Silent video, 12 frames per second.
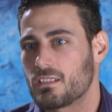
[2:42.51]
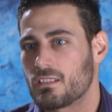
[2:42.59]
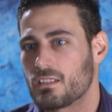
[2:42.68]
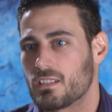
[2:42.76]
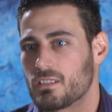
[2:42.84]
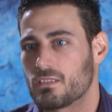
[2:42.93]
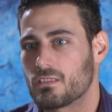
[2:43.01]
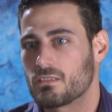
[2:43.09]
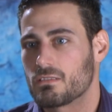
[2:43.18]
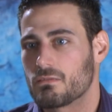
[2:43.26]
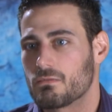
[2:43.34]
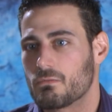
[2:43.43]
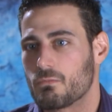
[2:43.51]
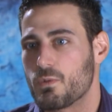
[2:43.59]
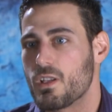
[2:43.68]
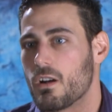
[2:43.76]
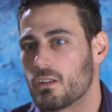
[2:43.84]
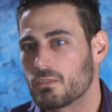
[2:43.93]
because
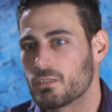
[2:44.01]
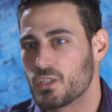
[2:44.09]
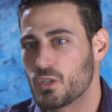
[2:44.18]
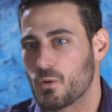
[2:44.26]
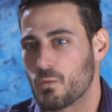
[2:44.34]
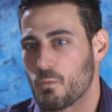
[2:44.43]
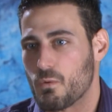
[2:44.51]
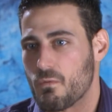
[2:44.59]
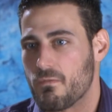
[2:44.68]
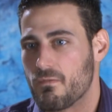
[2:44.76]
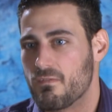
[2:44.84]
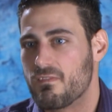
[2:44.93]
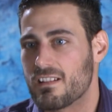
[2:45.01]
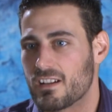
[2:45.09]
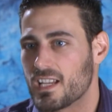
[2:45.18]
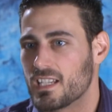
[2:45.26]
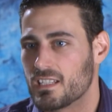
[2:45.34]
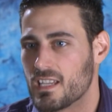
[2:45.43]
we all, we're
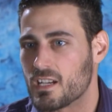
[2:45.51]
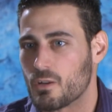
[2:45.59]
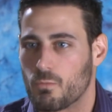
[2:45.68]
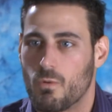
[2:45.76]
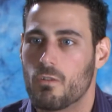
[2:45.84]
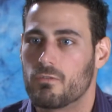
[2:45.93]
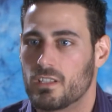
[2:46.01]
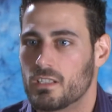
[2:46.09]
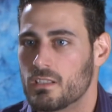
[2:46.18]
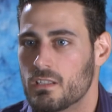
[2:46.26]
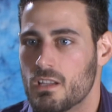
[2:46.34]
very interwoven.